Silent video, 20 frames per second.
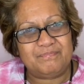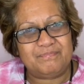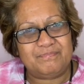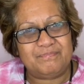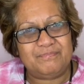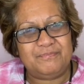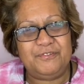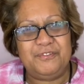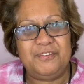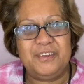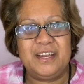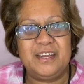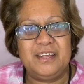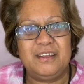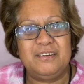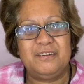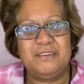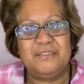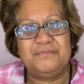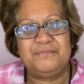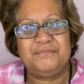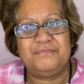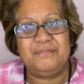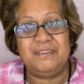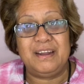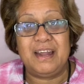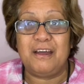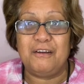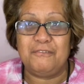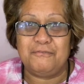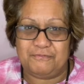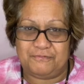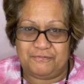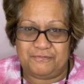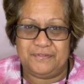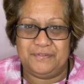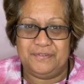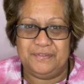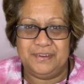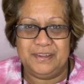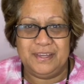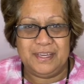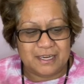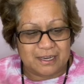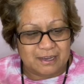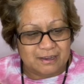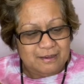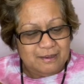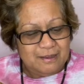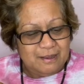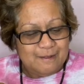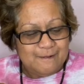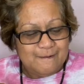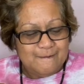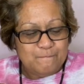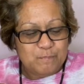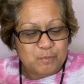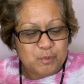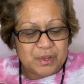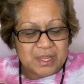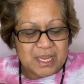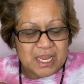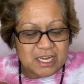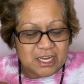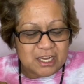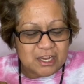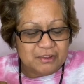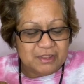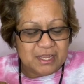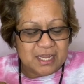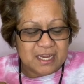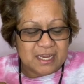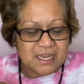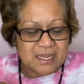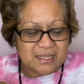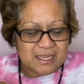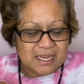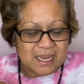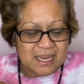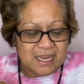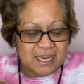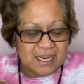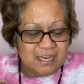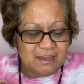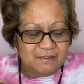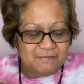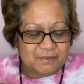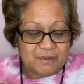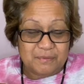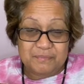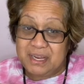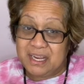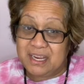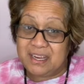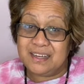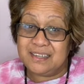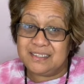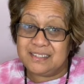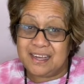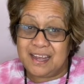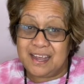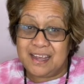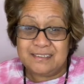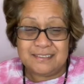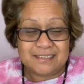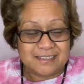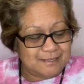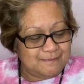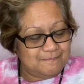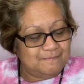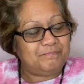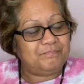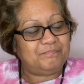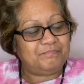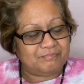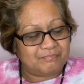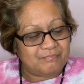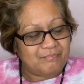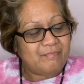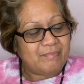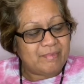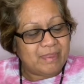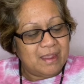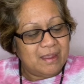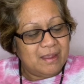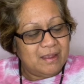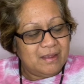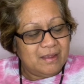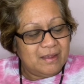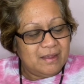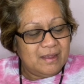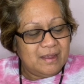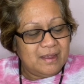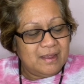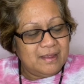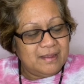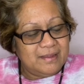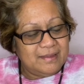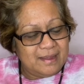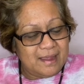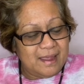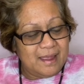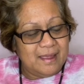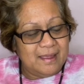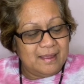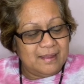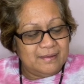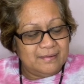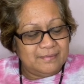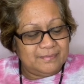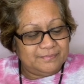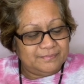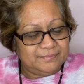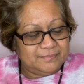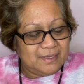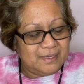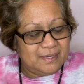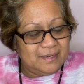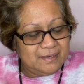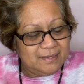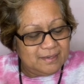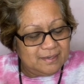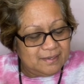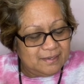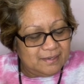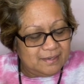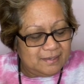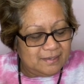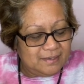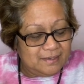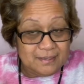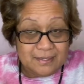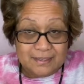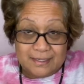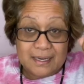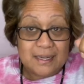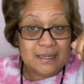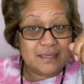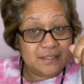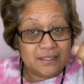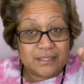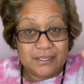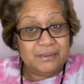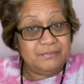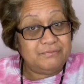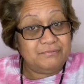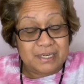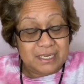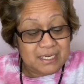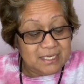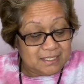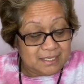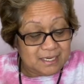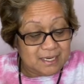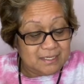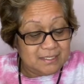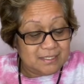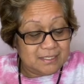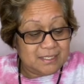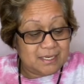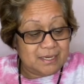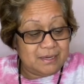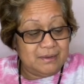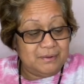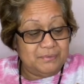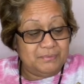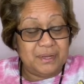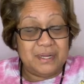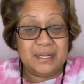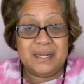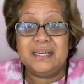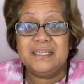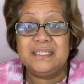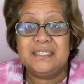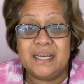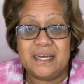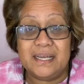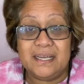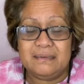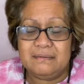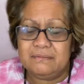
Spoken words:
feeling of love, you know, when they know they're eating from their kids' hands. Yeah, it does. It really does. So when they say,